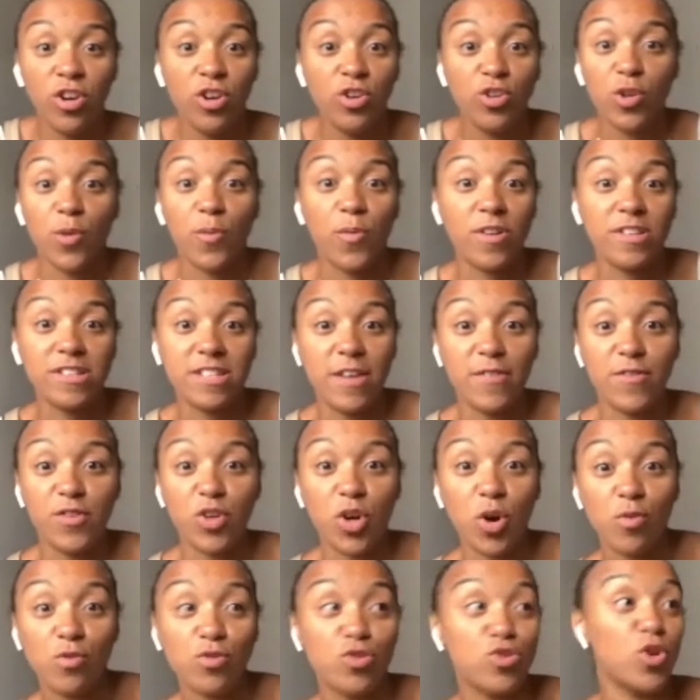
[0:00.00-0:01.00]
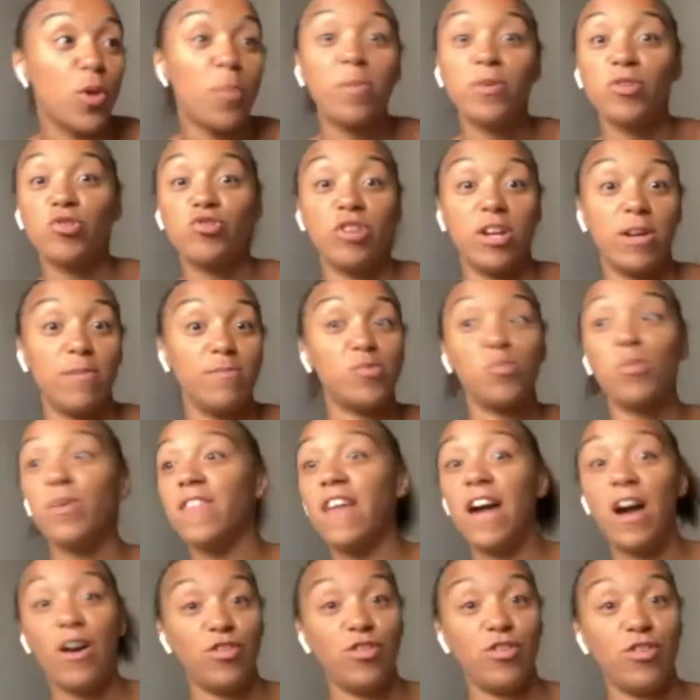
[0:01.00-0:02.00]
Your friends have to go on shopping trips
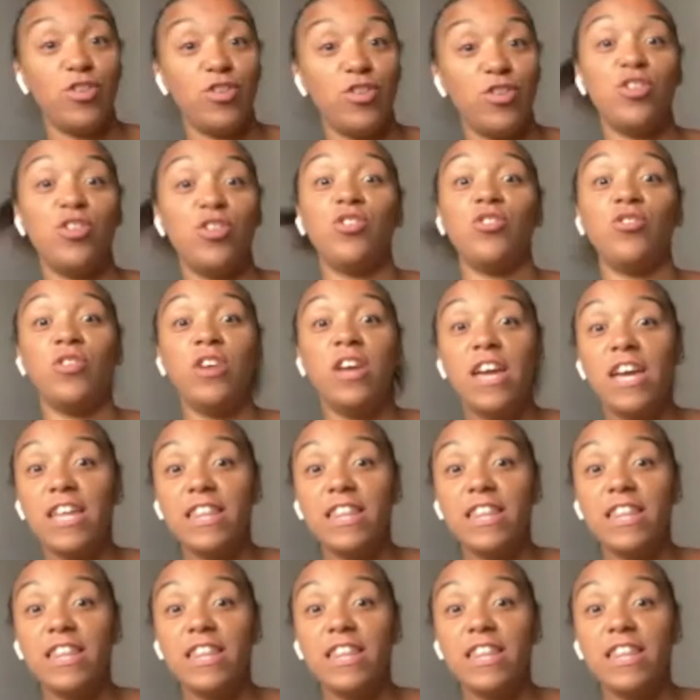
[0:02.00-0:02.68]
without you.